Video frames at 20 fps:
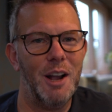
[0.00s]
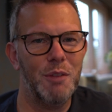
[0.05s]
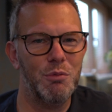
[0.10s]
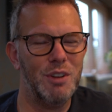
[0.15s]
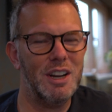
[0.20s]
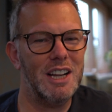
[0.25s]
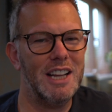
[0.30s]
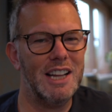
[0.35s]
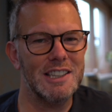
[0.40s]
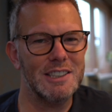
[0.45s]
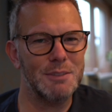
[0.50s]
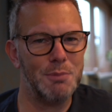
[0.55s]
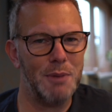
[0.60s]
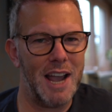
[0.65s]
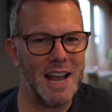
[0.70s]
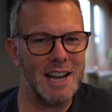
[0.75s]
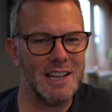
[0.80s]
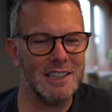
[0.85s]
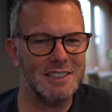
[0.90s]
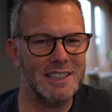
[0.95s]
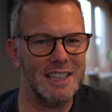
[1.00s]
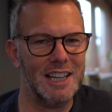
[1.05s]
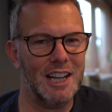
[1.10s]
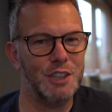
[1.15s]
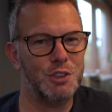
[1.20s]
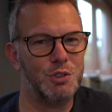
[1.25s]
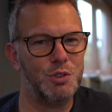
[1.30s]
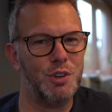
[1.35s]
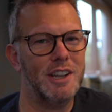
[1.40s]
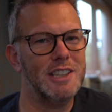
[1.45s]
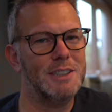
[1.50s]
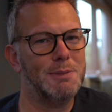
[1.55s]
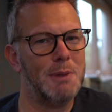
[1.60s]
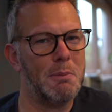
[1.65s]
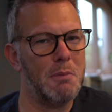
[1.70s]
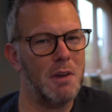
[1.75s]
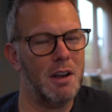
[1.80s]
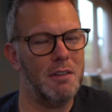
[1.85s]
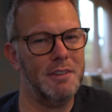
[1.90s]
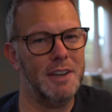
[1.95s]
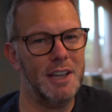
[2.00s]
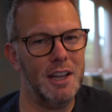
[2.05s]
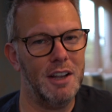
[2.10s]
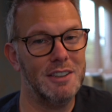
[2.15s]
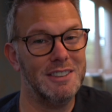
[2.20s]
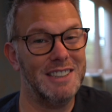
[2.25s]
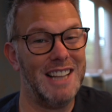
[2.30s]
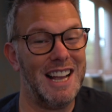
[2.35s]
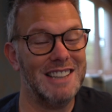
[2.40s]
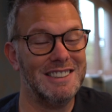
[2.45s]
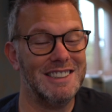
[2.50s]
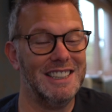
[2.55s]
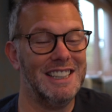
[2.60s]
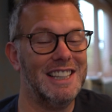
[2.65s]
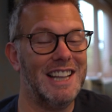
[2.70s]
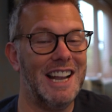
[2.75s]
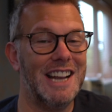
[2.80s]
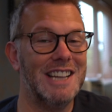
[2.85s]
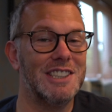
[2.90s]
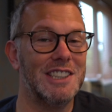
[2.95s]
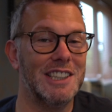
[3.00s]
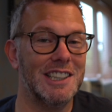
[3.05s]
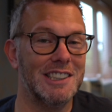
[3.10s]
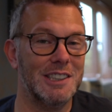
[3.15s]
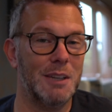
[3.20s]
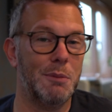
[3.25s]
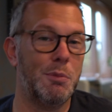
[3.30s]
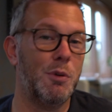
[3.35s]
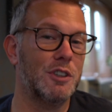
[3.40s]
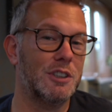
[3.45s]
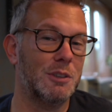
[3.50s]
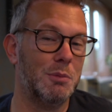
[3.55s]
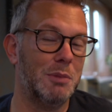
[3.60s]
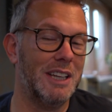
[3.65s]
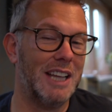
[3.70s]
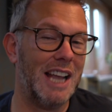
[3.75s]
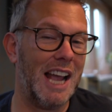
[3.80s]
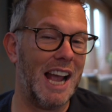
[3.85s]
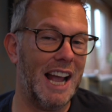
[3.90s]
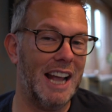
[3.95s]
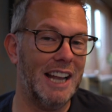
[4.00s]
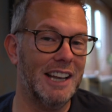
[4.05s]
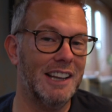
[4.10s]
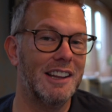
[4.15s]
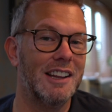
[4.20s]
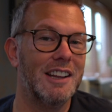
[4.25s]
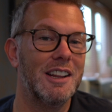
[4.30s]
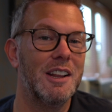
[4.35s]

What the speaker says: really into my editing. I try to make my videos as engaging as I possibly can